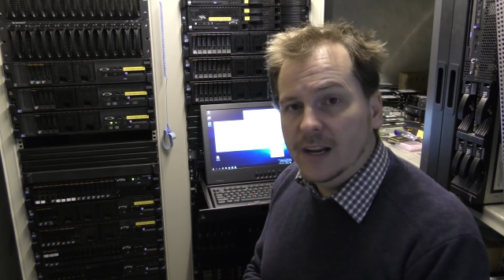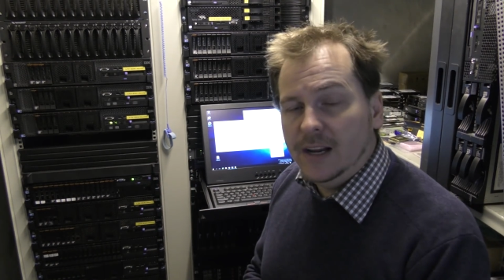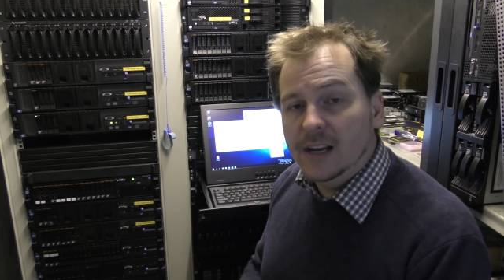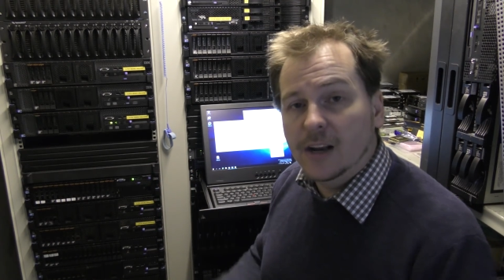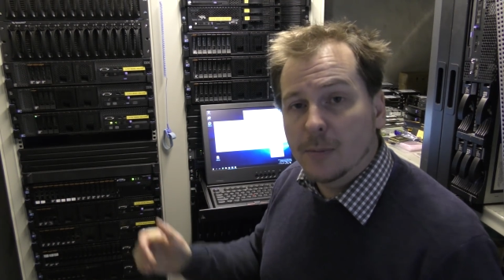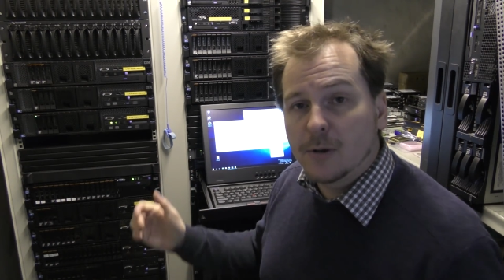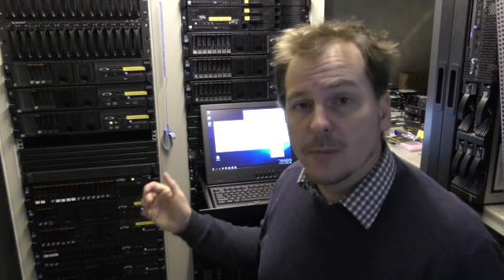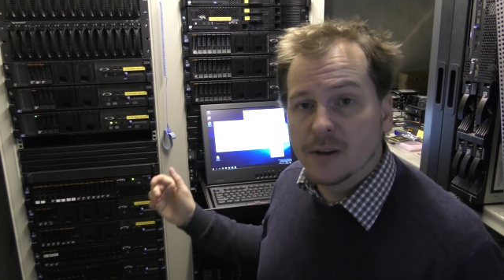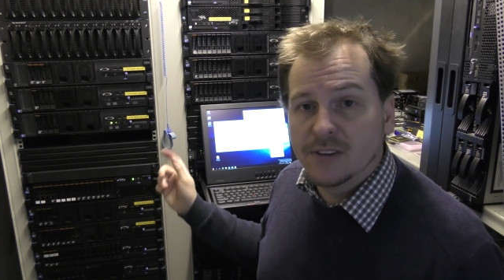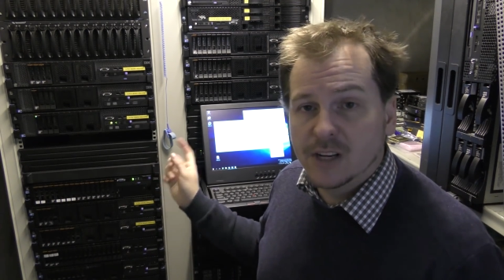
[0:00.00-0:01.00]
in an
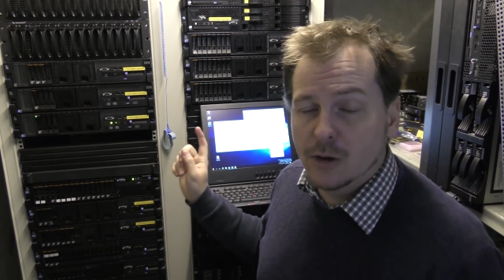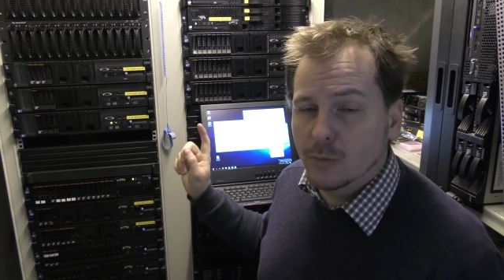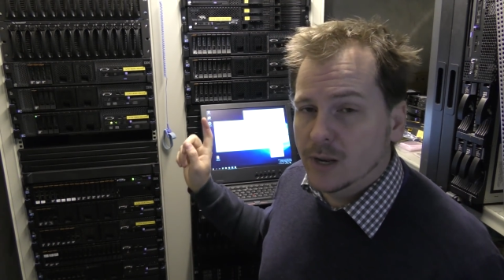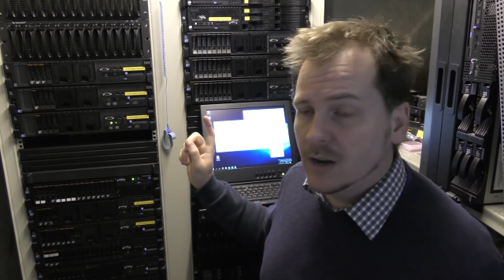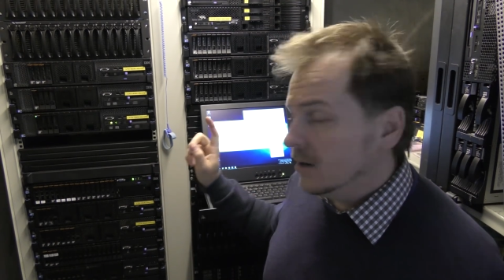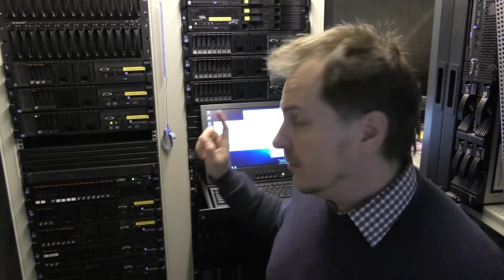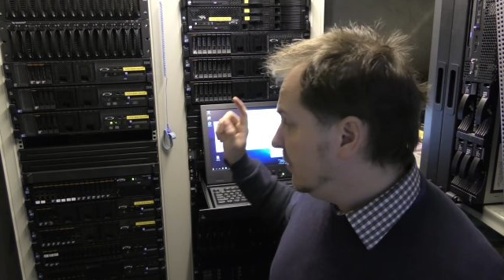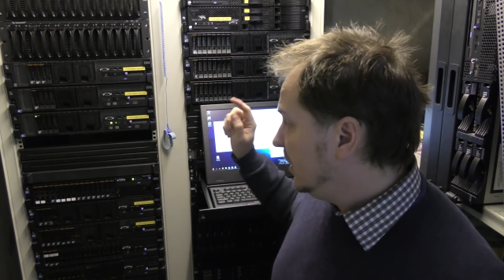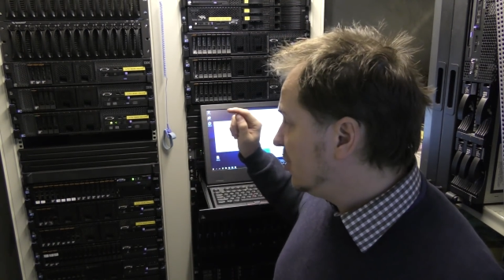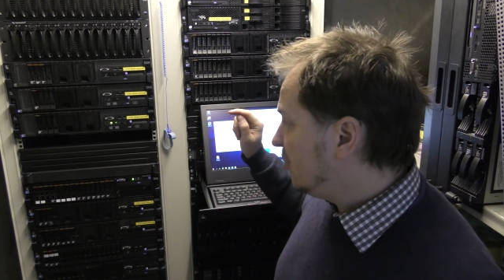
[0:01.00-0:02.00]
upcoming video we're gonna
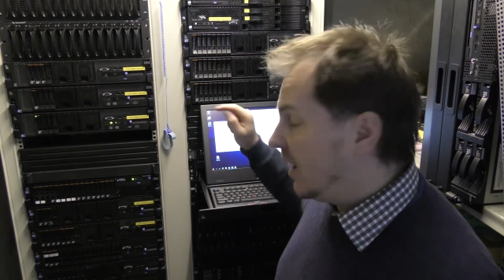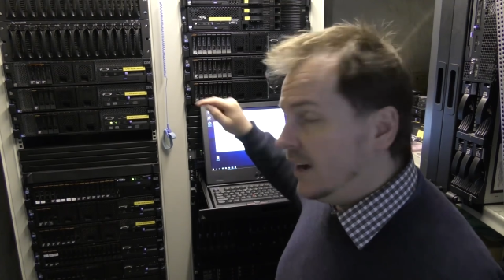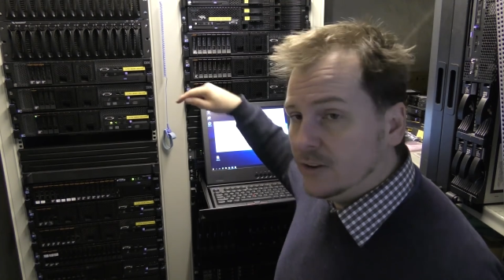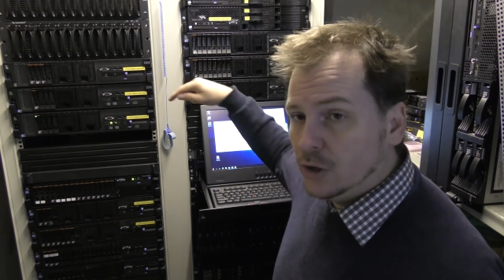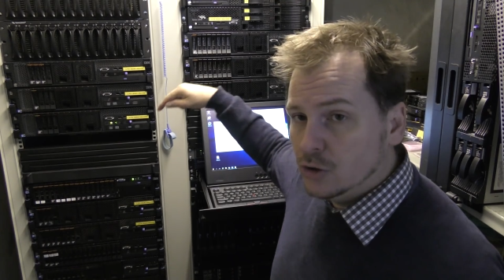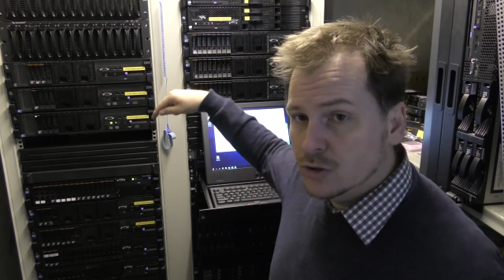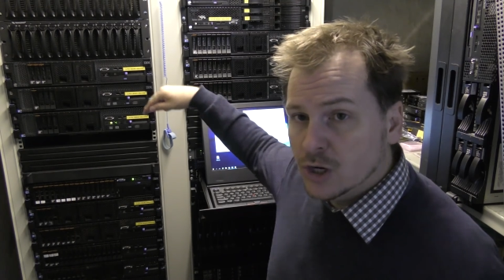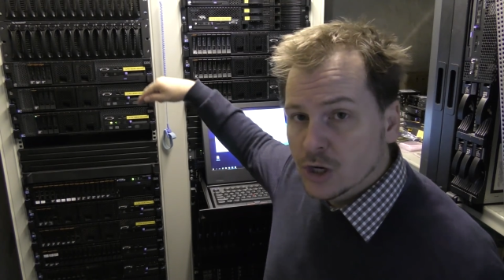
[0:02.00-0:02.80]
be trying those